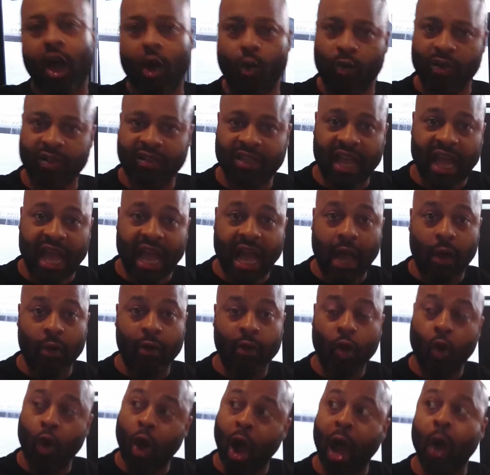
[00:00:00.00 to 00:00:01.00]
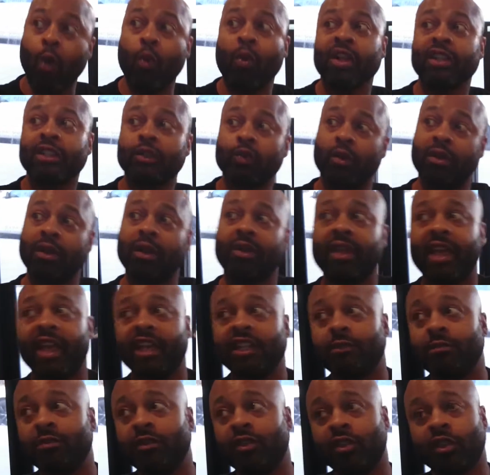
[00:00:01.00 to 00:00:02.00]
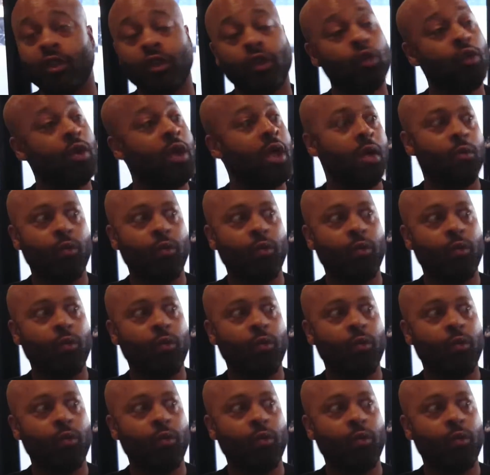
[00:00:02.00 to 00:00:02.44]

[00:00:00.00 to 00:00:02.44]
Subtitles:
I went to Howard, or I went to another HBCU.